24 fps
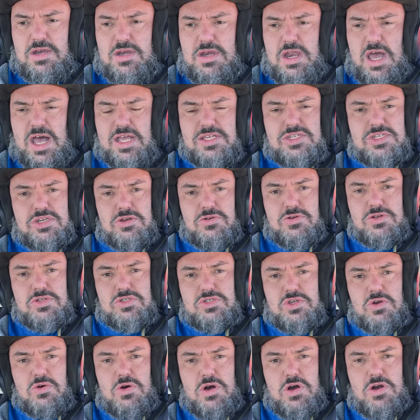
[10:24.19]
not steering
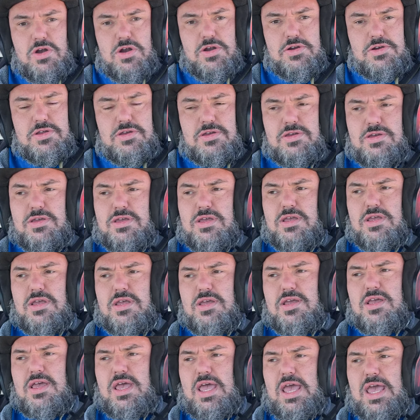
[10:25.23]
so hard,
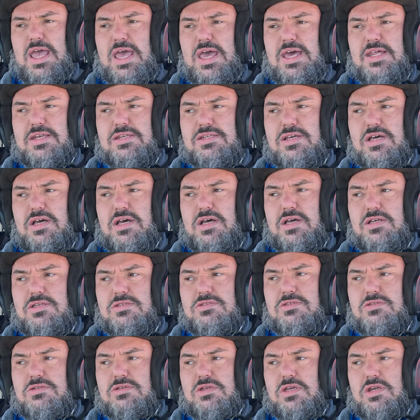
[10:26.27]
and,
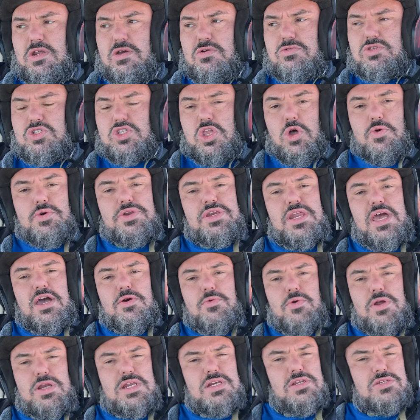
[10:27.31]
you know, slowing down
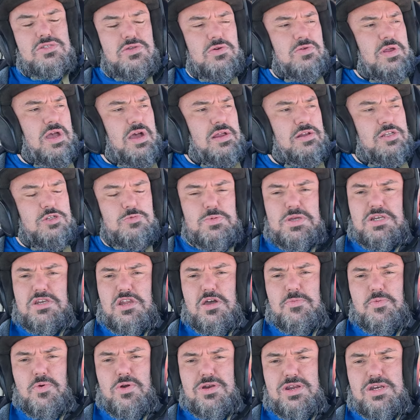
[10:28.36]
where I need to slow down and speeding
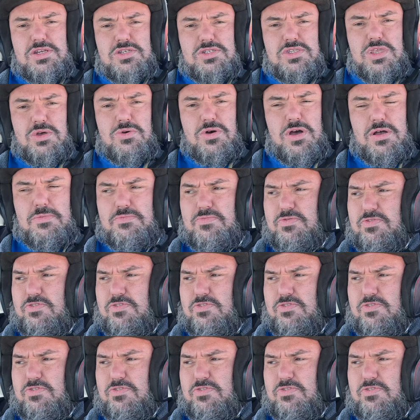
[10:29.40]
up where I need to slow up.